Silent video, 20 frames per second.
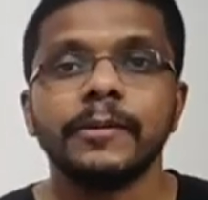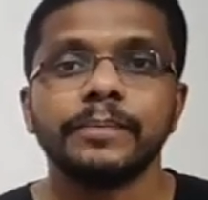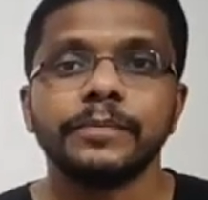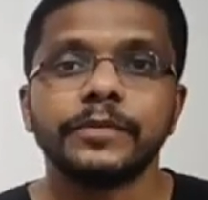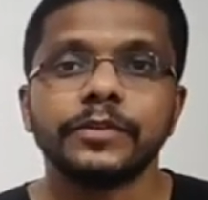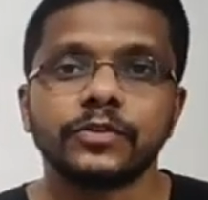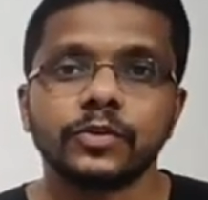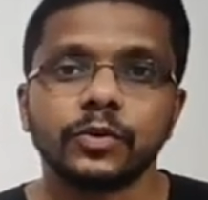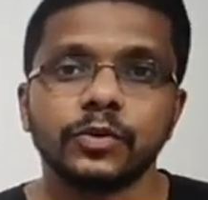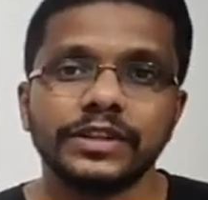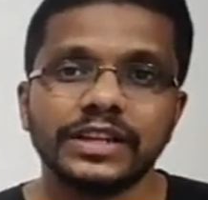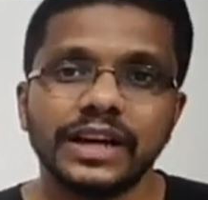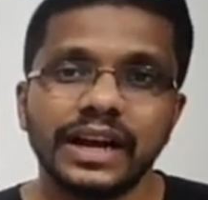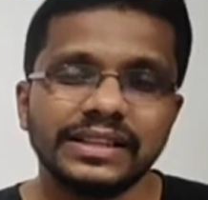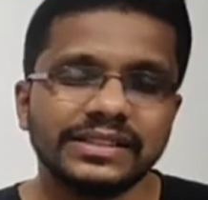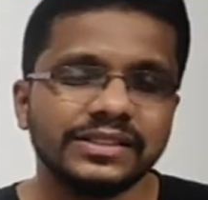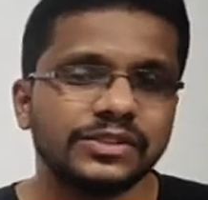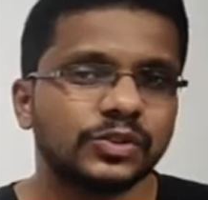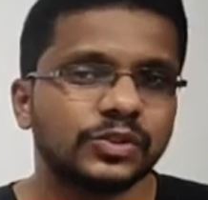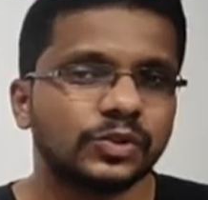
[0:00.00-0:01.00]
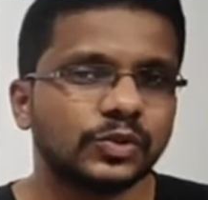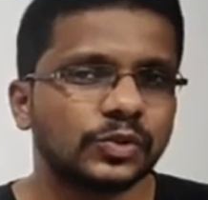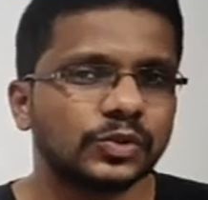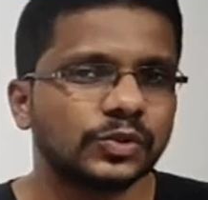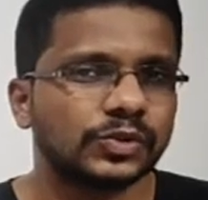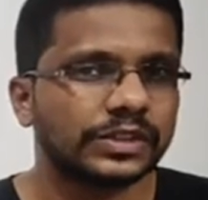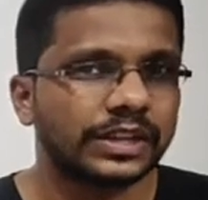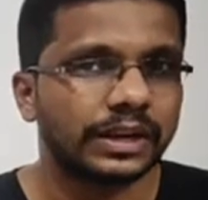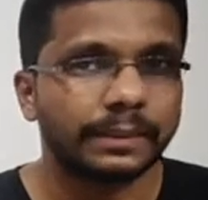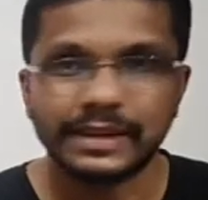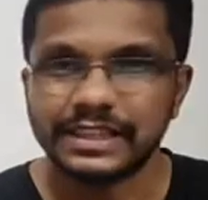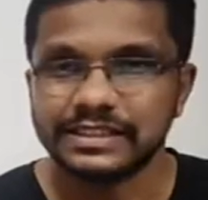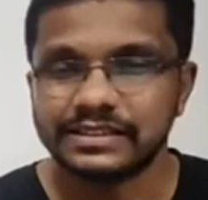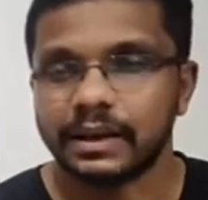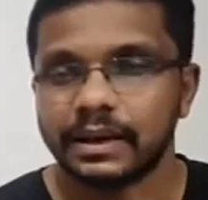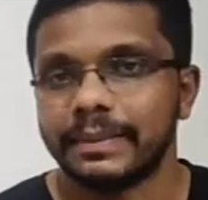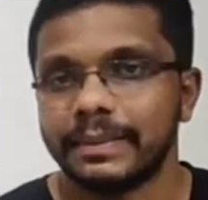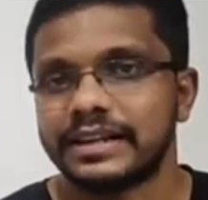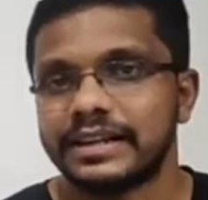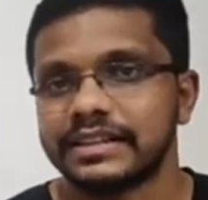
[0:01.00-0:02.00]
So it has tremendous
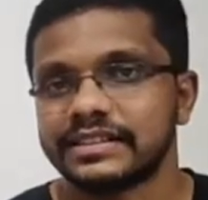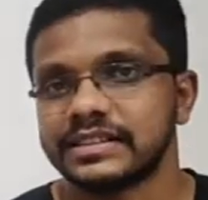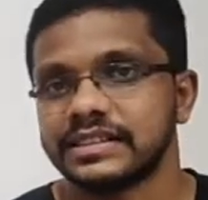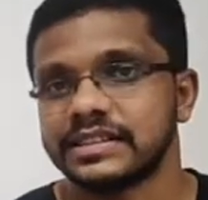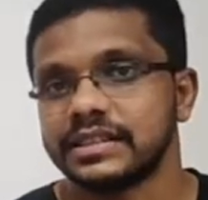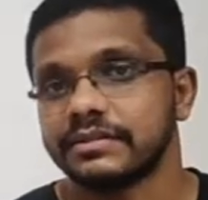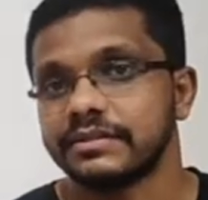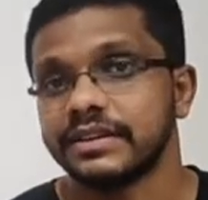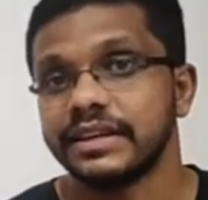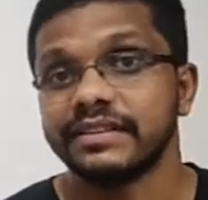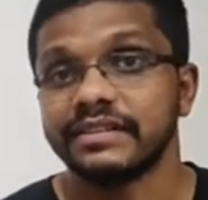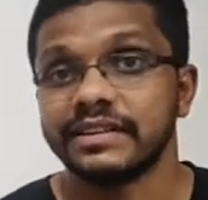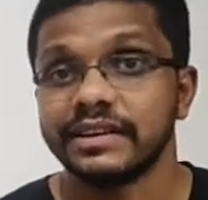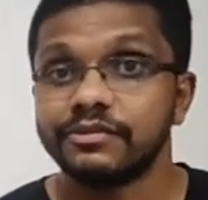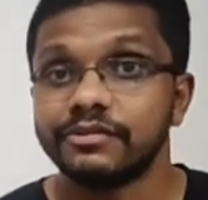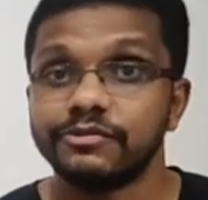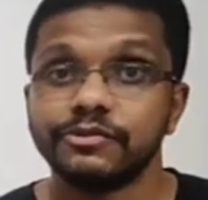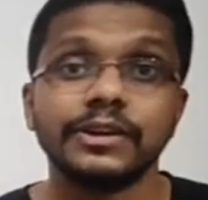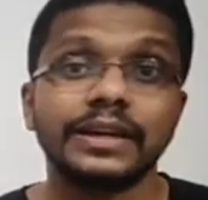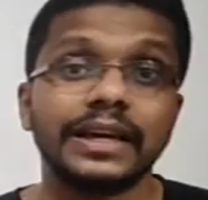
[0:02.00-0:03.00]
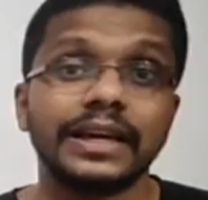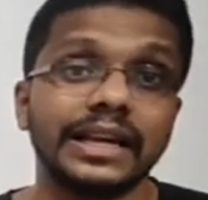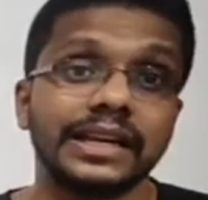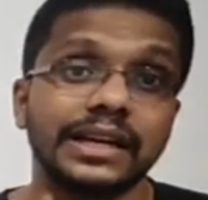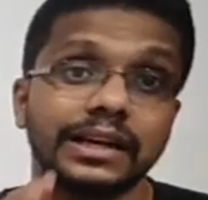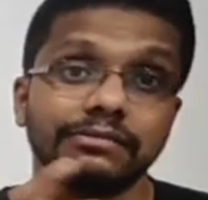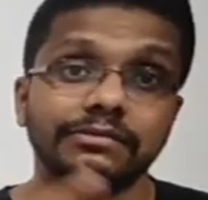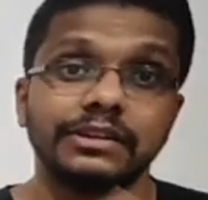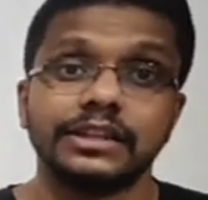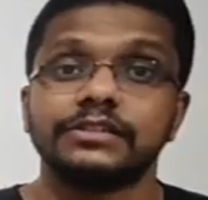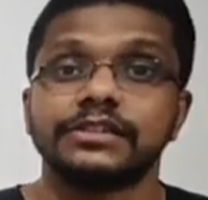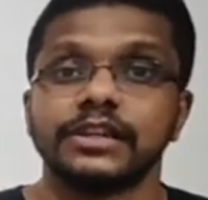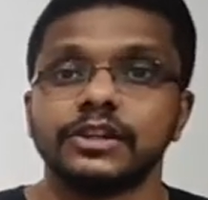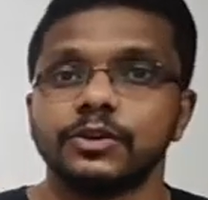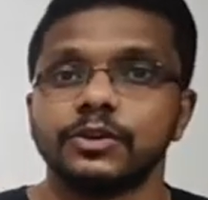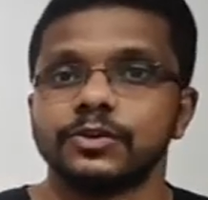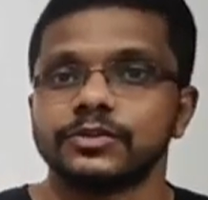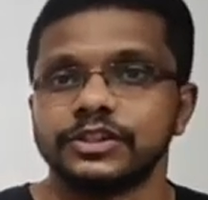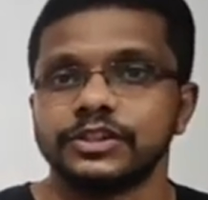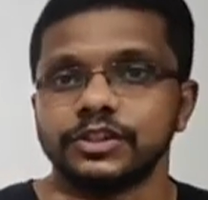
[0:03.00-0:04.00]
applications if we can convert
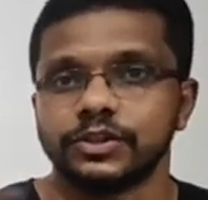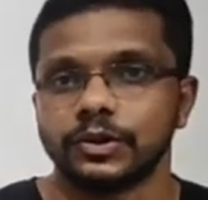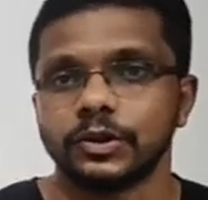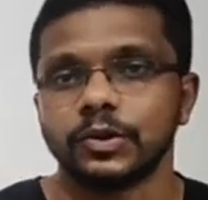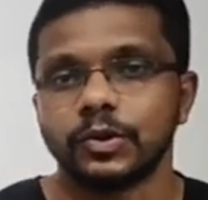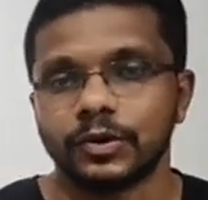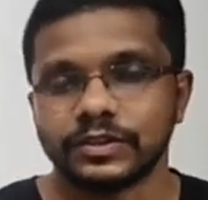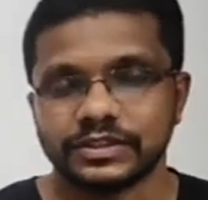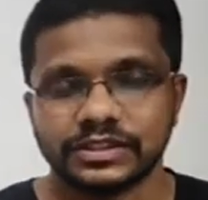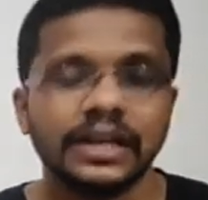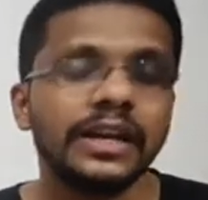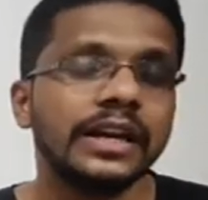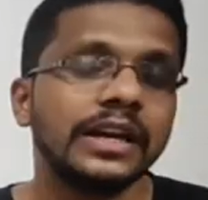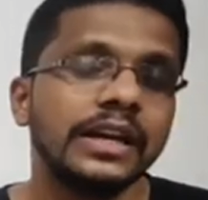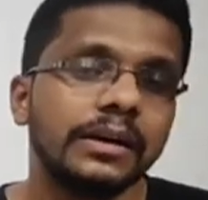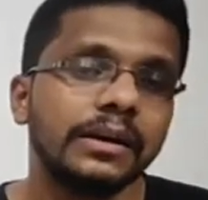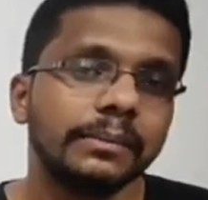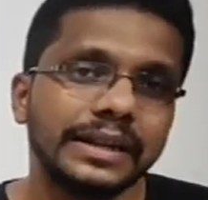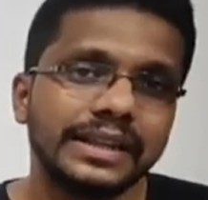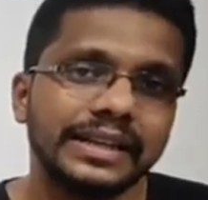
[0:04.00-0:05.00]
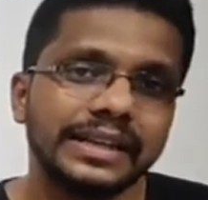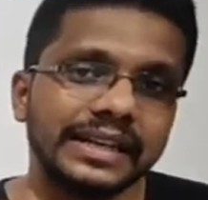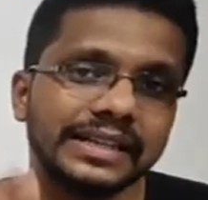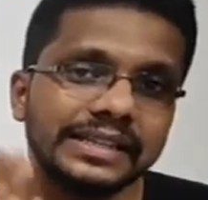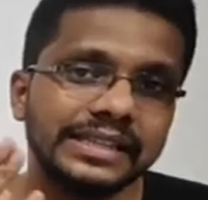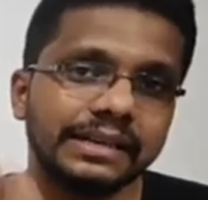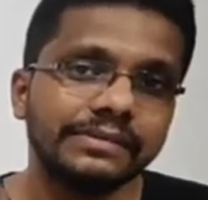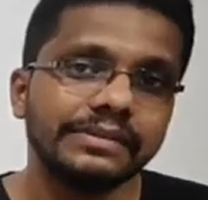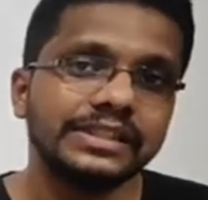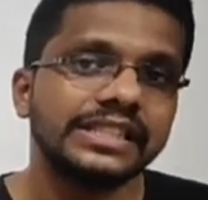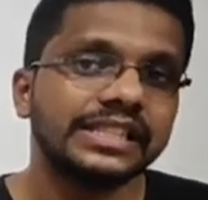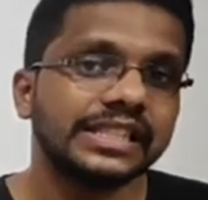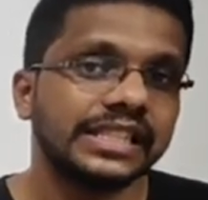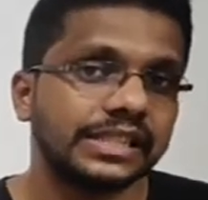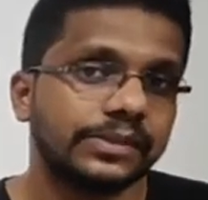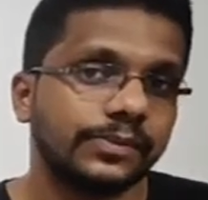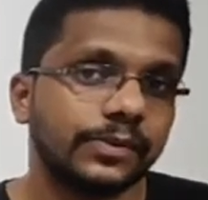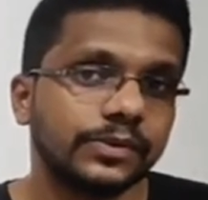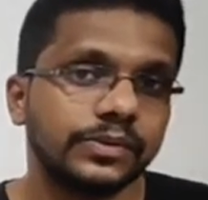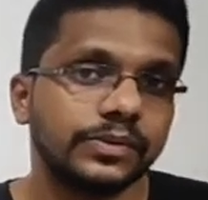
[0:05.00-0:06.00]
cellulose into glucose. But the enzyme which is
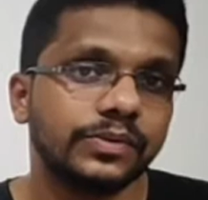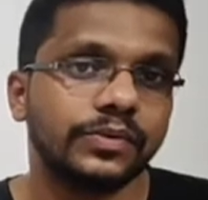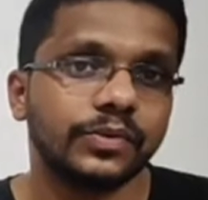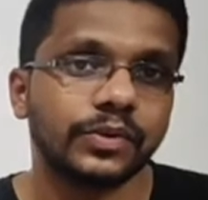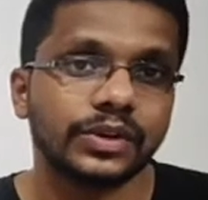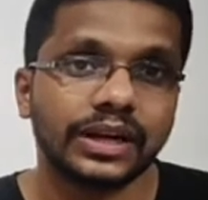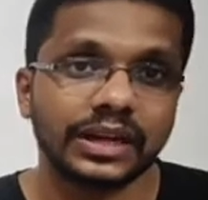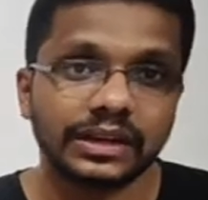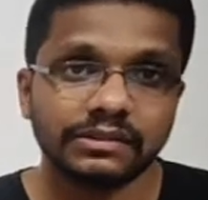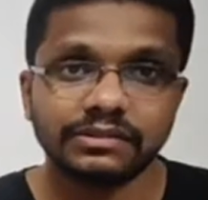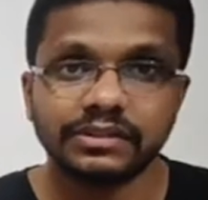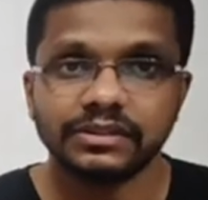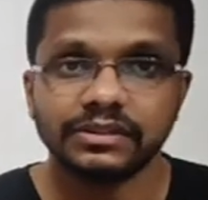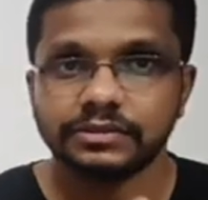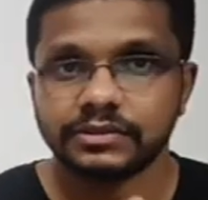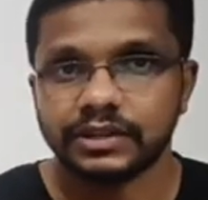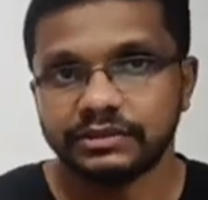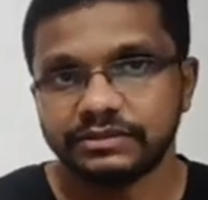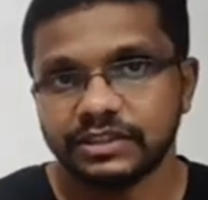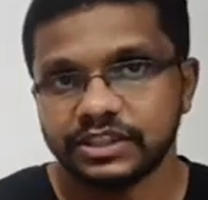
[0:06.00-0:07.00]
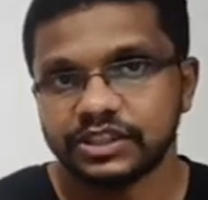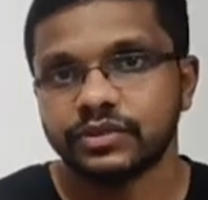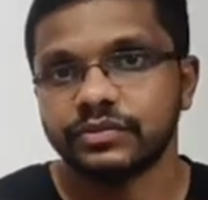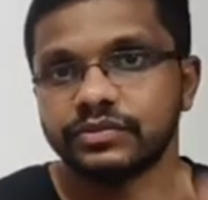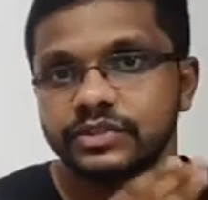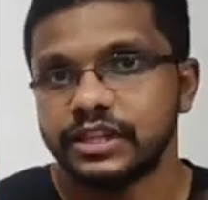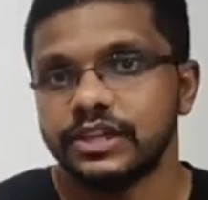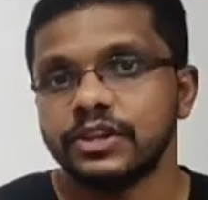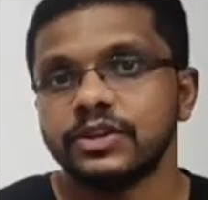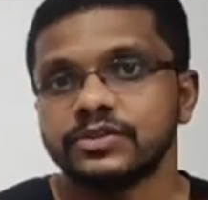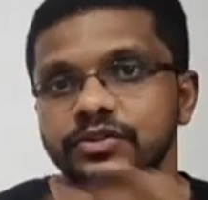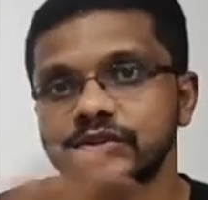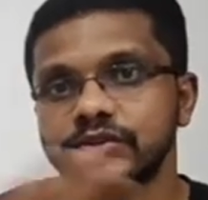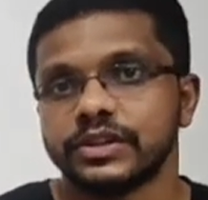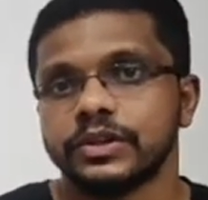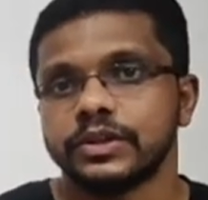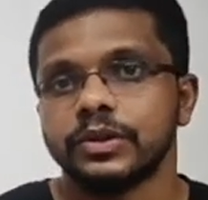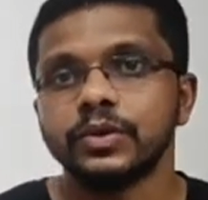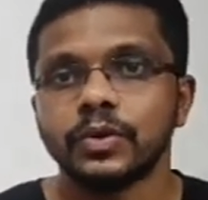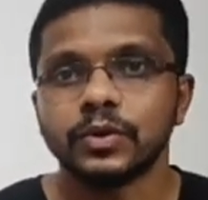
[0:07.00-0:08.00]
responsible for conversion of cellulose
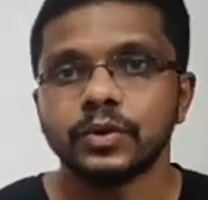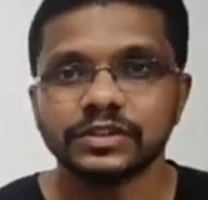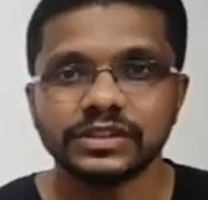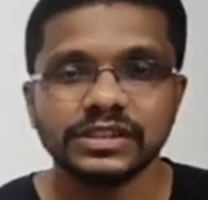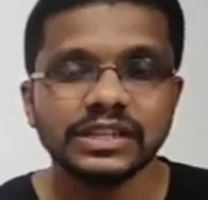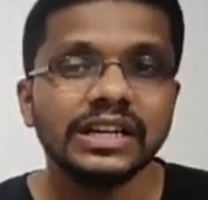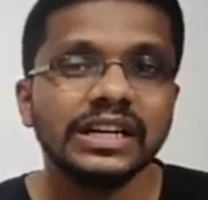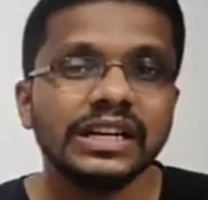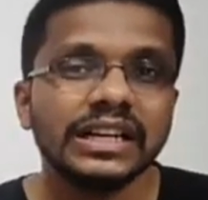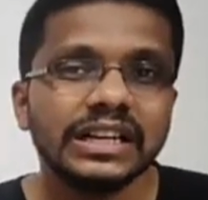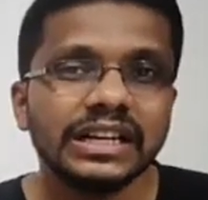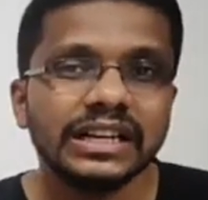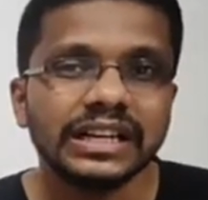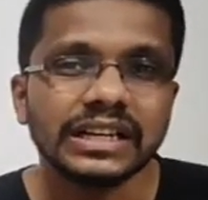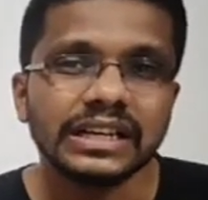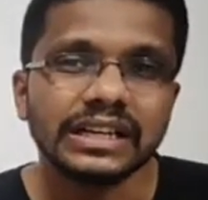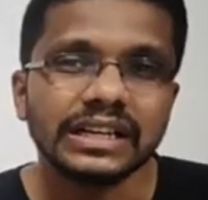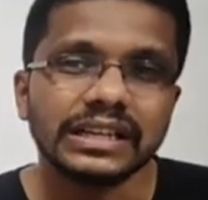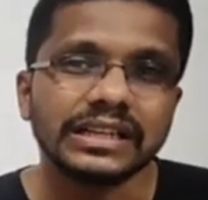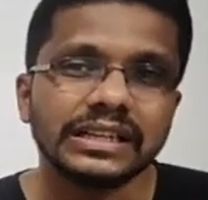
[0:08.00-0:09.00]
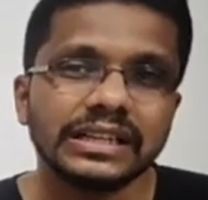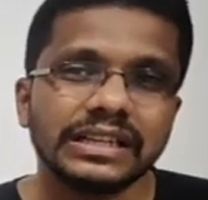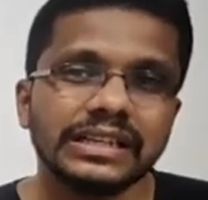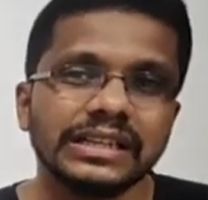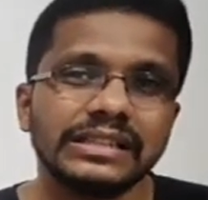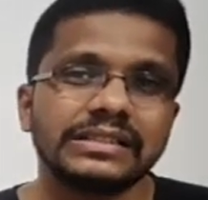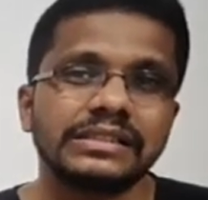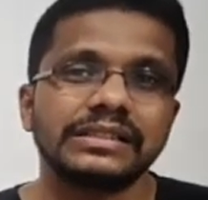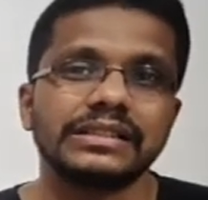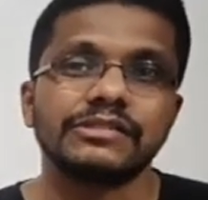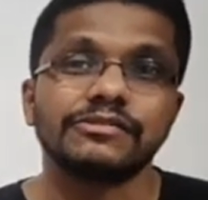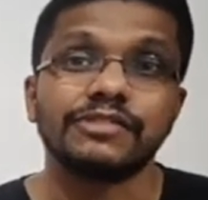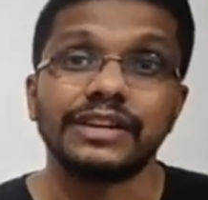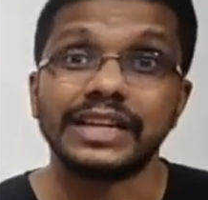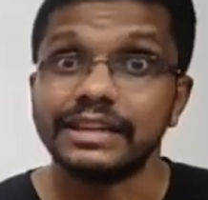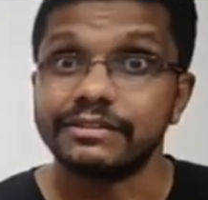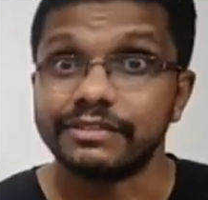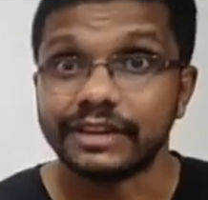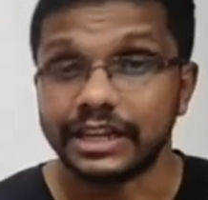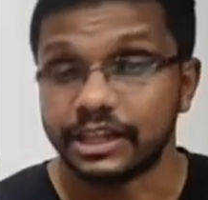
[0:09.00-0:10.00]
into glucose is very
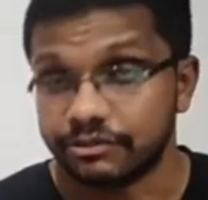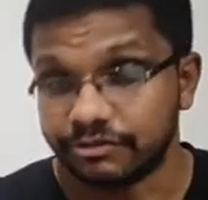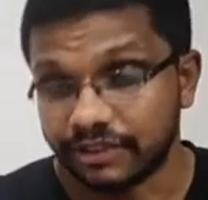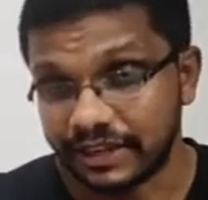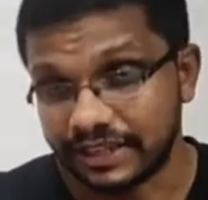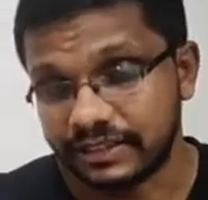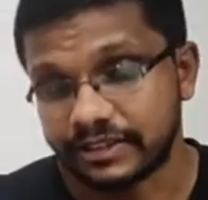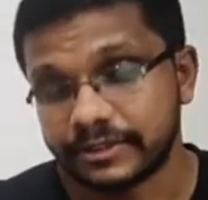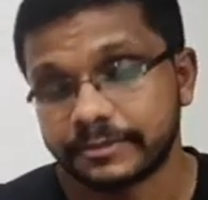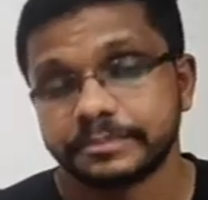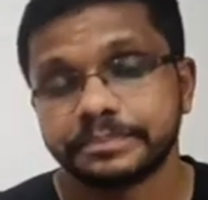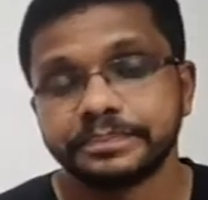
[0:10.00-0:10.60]
difficult to find.